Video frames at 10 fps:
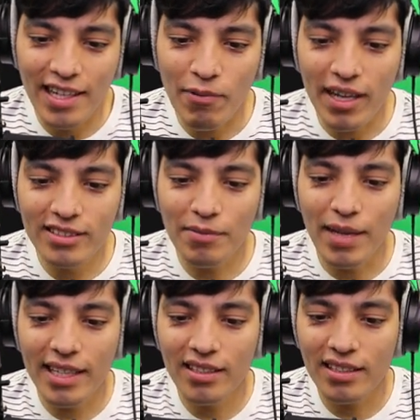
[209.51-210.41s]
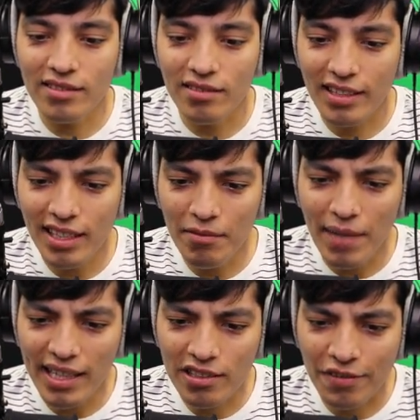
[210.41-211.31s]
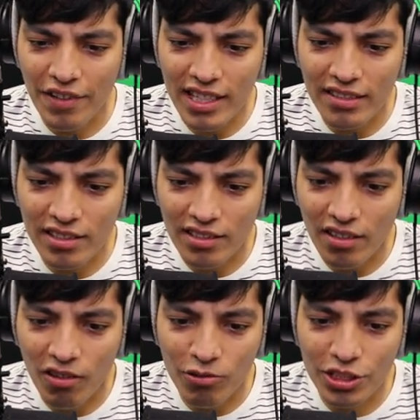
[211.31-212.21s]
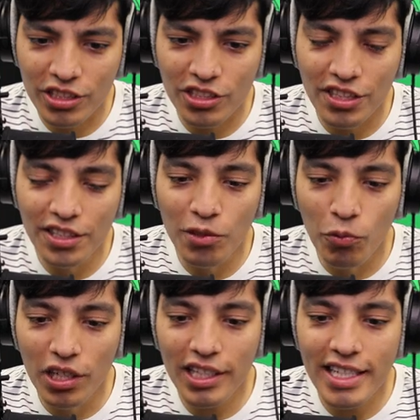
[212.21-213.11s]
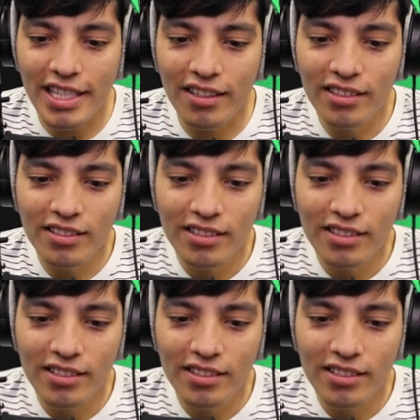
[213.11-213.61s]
Okay, why does Amanda... Look at Amanda's face. Oh, she's turned into Wooly.